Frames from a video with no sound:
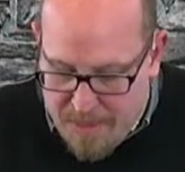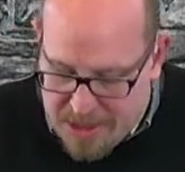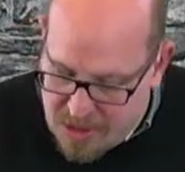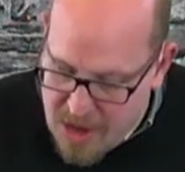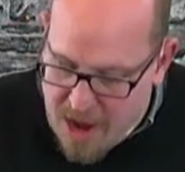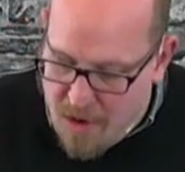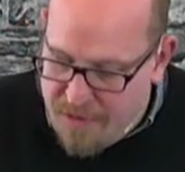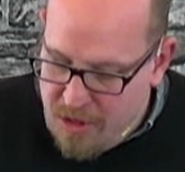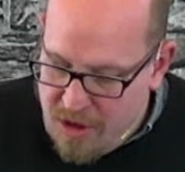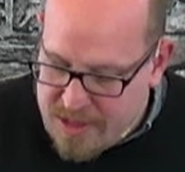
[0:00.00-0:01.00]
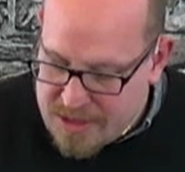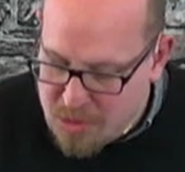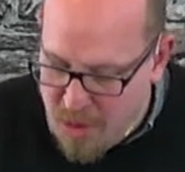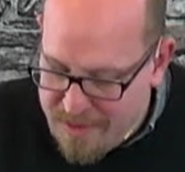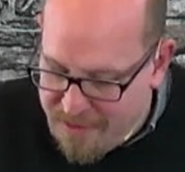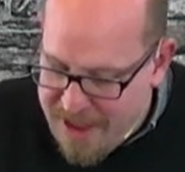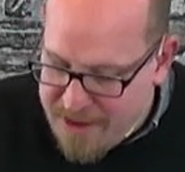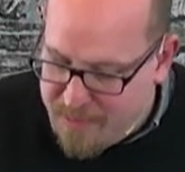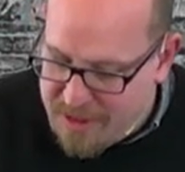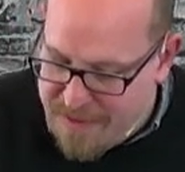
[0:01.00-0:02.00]
But do not overlook this one
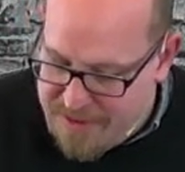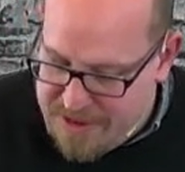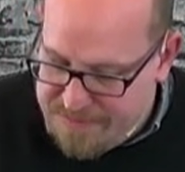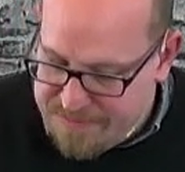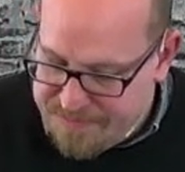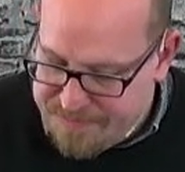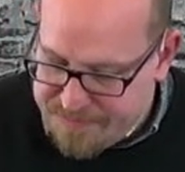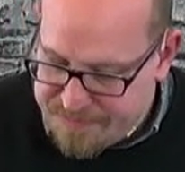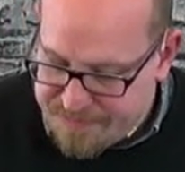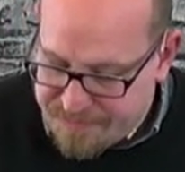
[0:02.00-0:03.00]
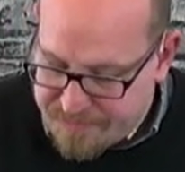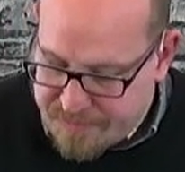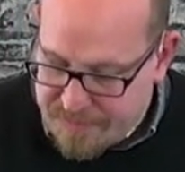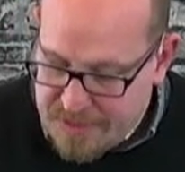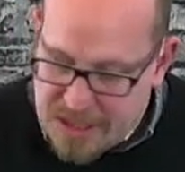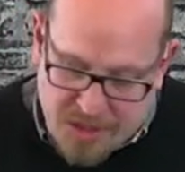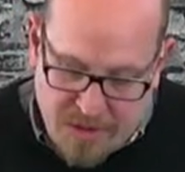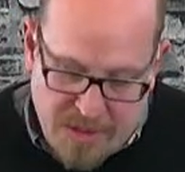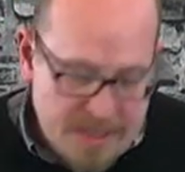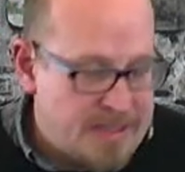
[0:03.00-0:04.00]
fact, beloved.
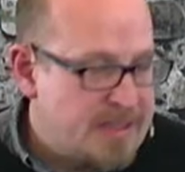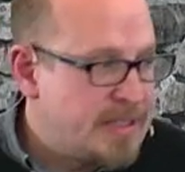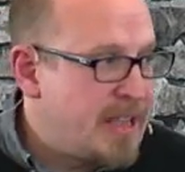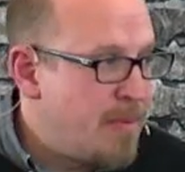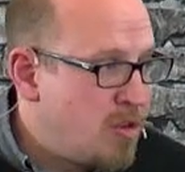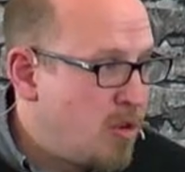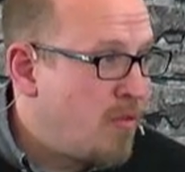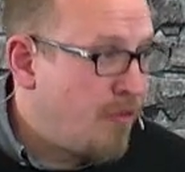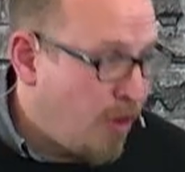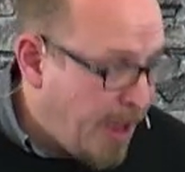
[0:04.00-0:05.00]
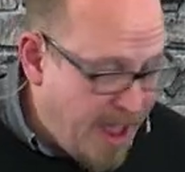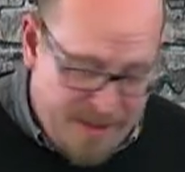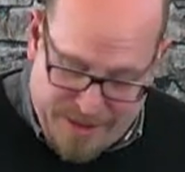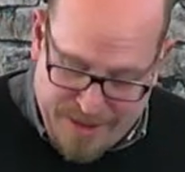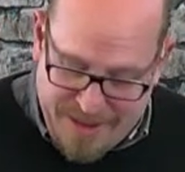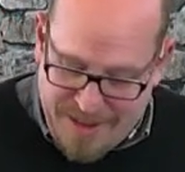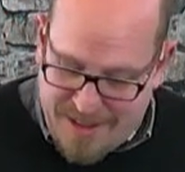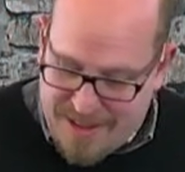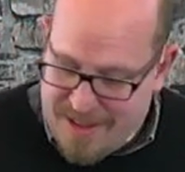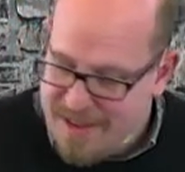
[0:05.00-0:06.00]
So this is the same. Don't forget,
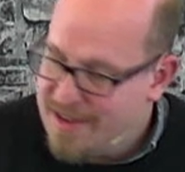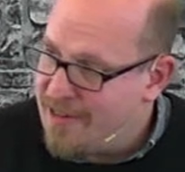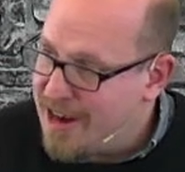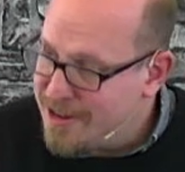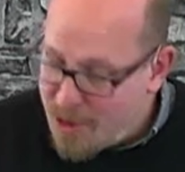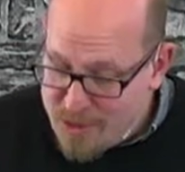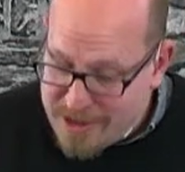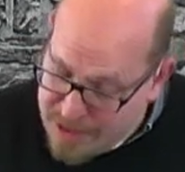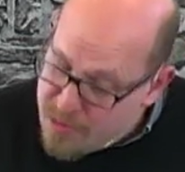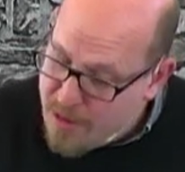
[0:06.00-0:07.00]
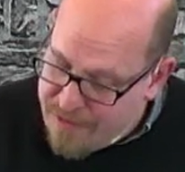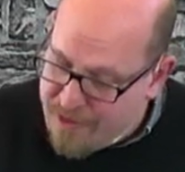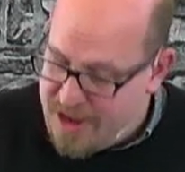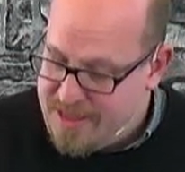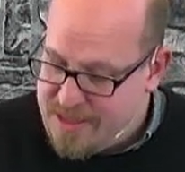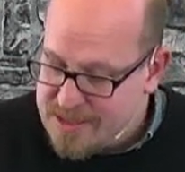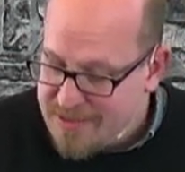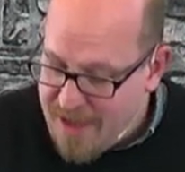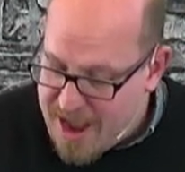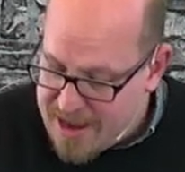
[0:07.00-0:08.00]
right? Don't deliberately forget this
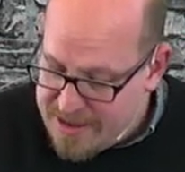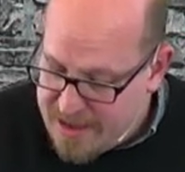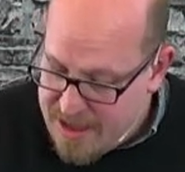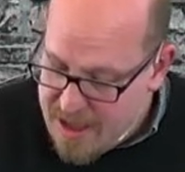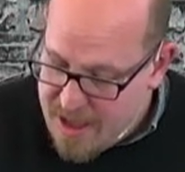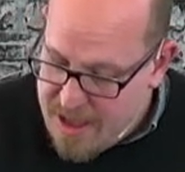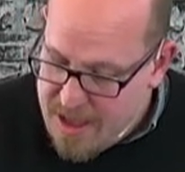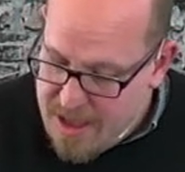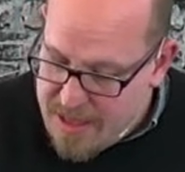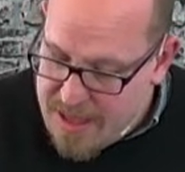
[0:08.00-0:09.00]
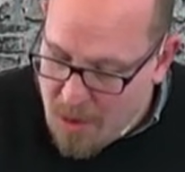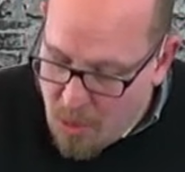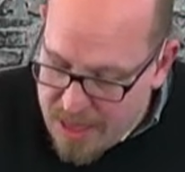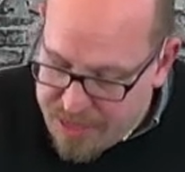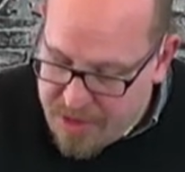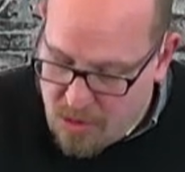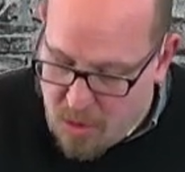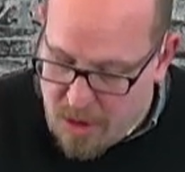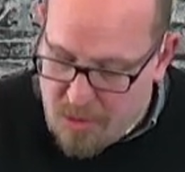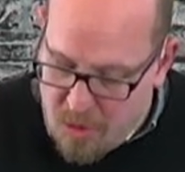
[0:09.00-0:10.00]
fact that with the
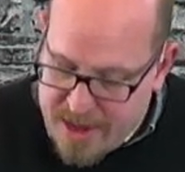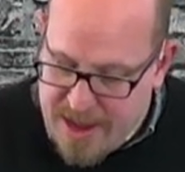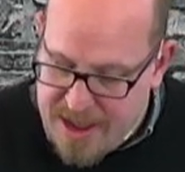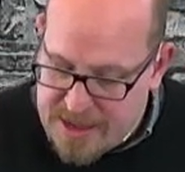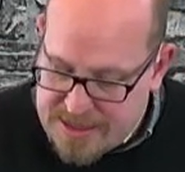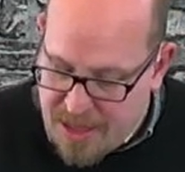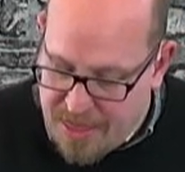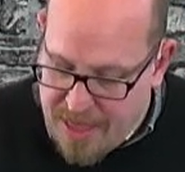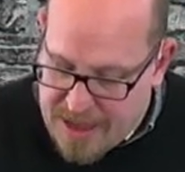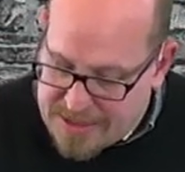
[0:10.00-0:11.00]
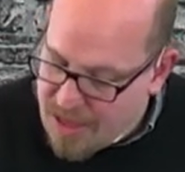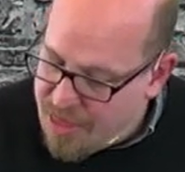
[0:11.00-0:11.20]
Lord, one day is as a